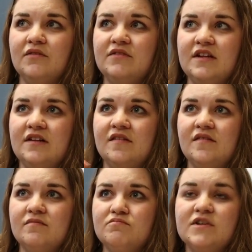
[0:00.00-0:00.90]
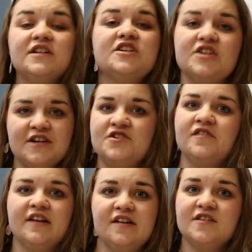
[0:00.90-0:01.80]
these condition issues
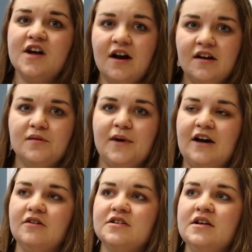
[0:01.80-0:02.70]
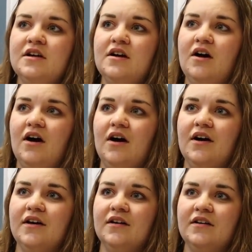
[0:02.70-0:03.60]
that he's talking about
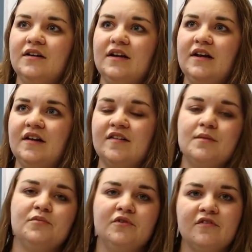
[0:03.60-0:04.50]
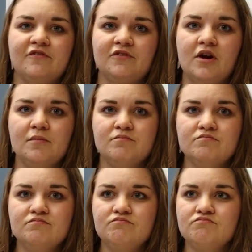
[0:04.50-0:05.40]
on examples from
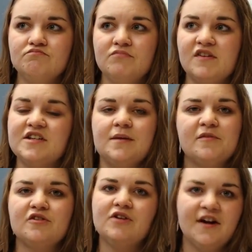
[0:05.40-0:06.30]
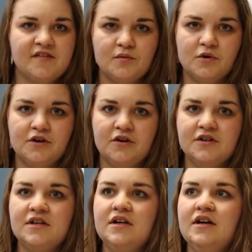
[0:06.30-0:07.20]
stamps across the world.
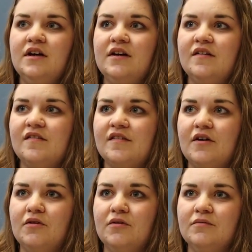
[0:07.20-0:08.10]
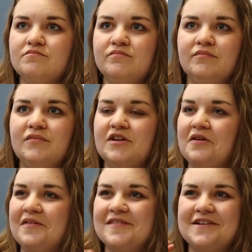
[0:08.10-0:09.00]
So,
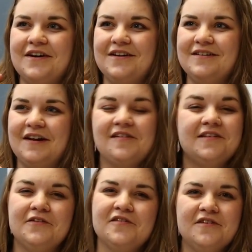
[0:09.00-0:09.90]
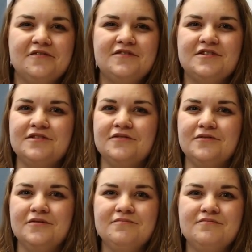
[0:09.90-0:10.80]
it's not exclusive
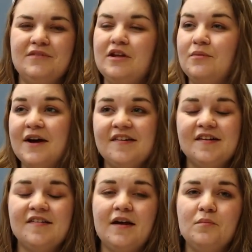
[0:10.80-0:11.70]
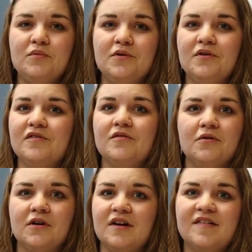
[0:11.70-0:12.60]
to US examples
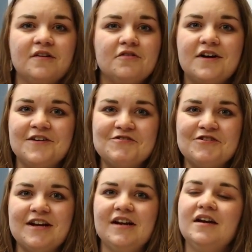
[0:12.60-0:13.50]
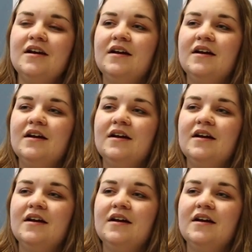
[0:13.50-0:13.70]
or a single country.